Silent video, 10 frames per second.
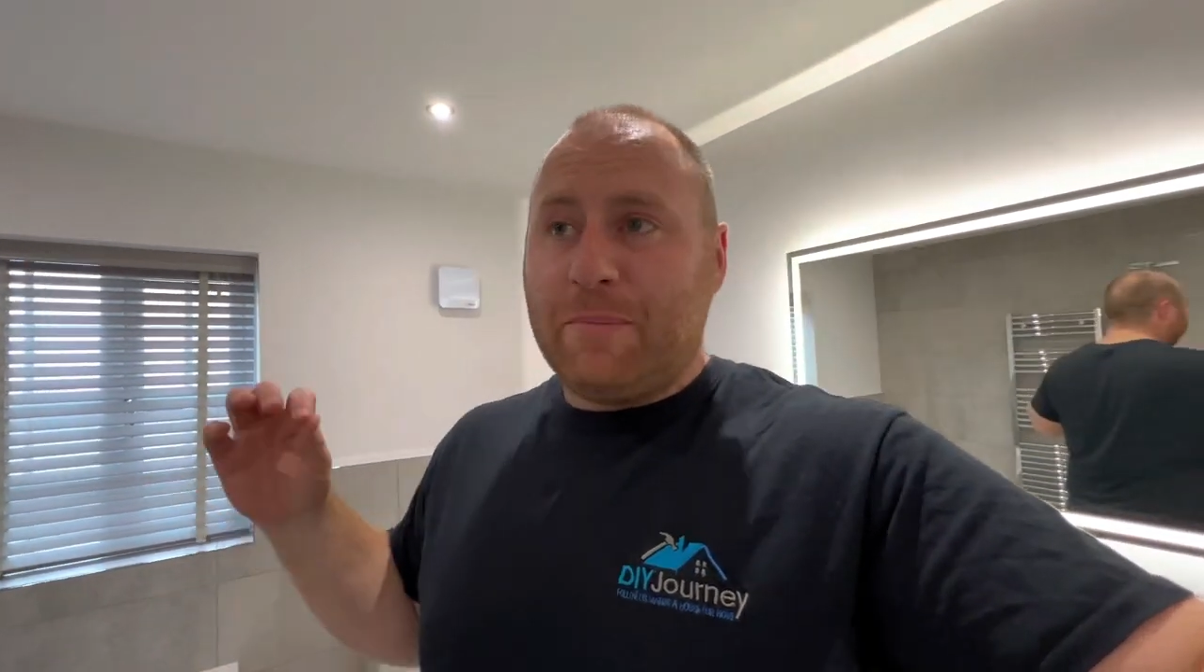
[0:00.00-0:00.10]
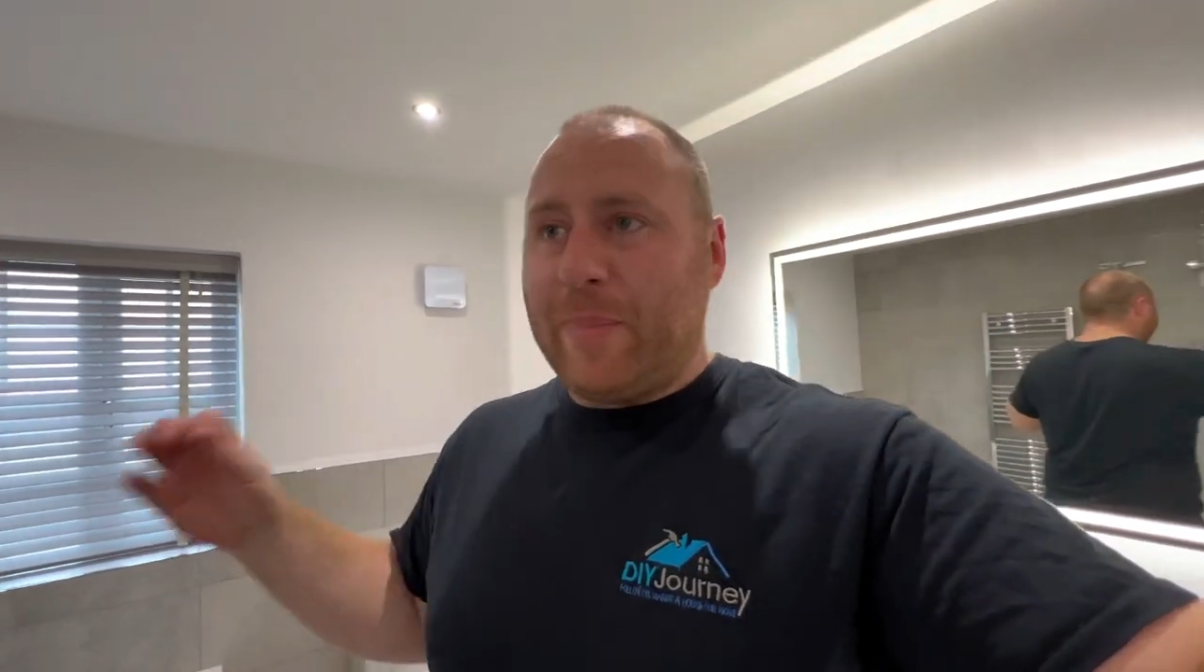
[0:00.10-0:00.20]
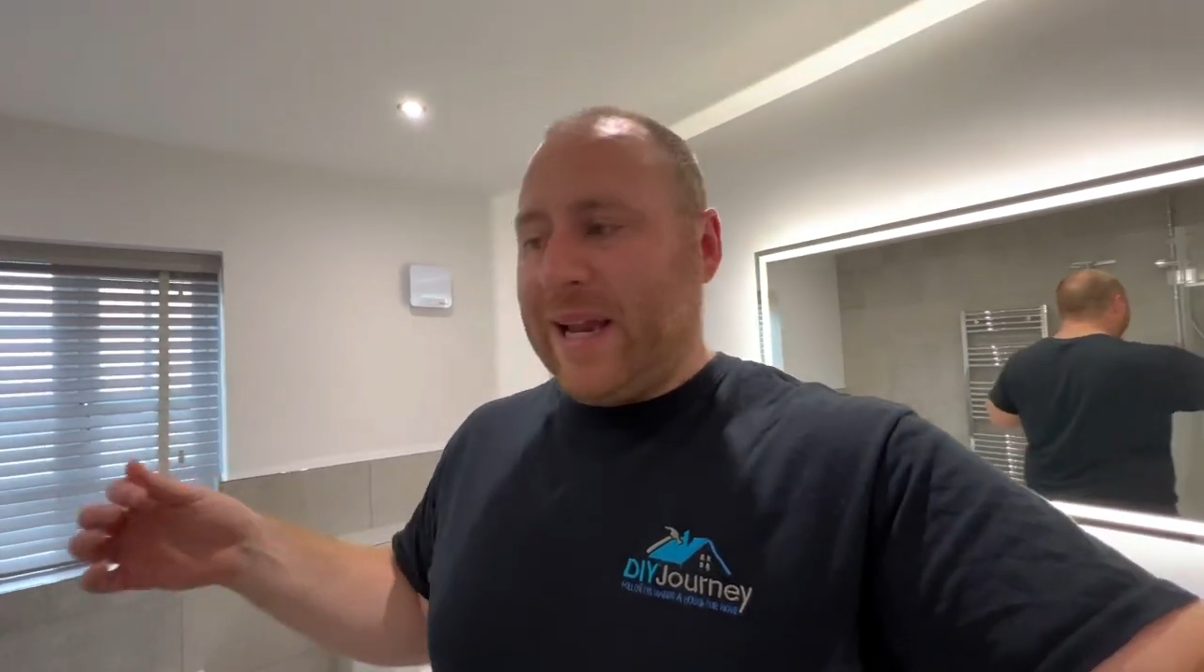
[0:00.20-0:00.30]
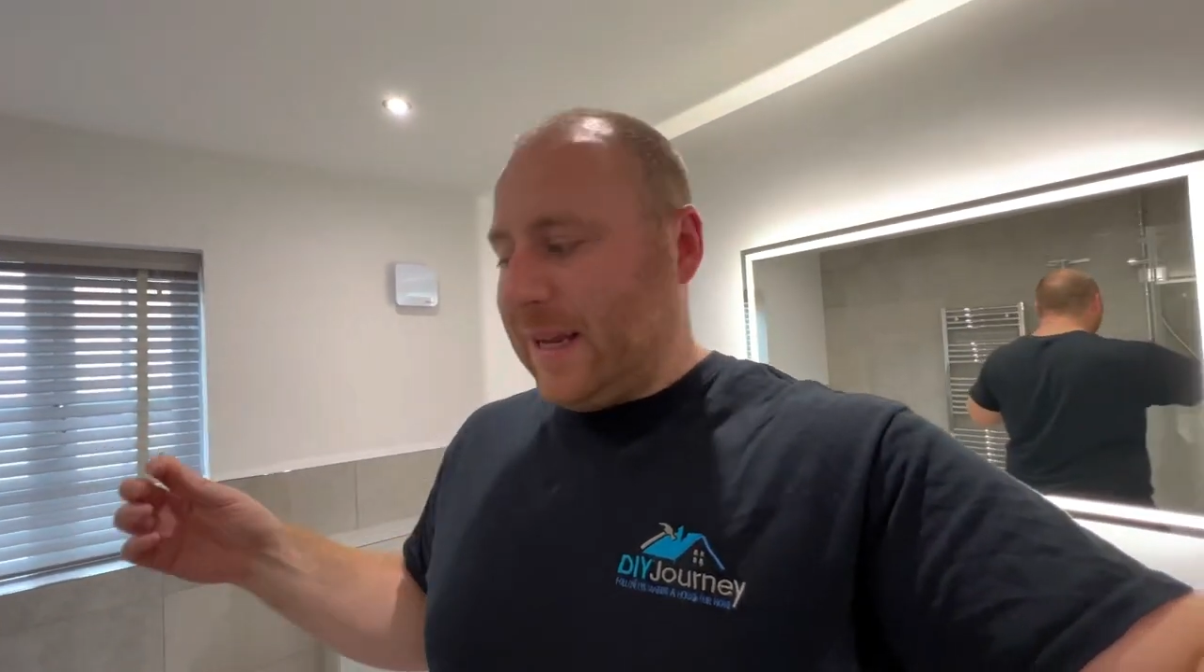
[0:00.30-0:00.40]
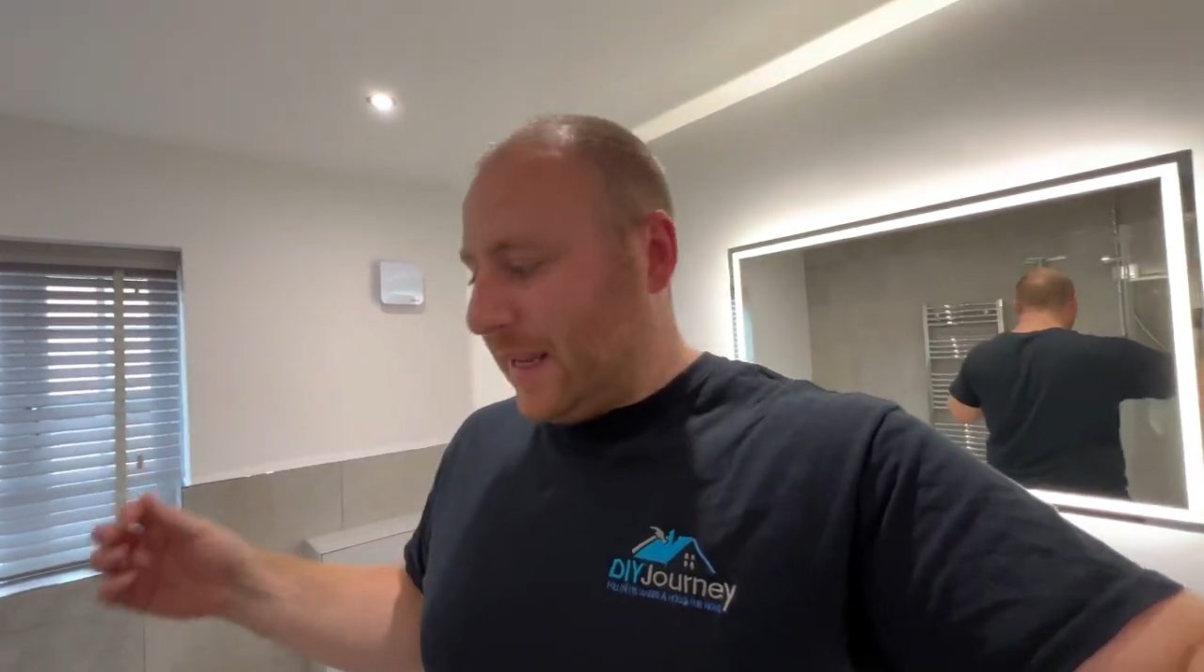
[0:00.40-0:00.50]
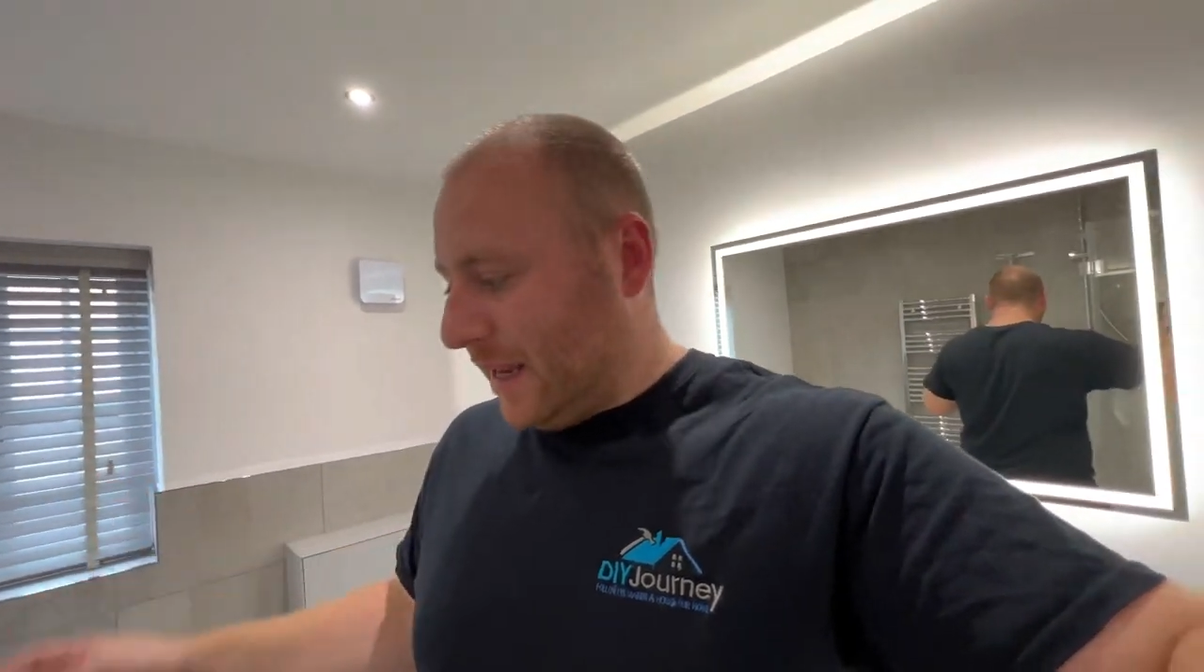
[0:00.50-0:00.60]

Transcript: pinky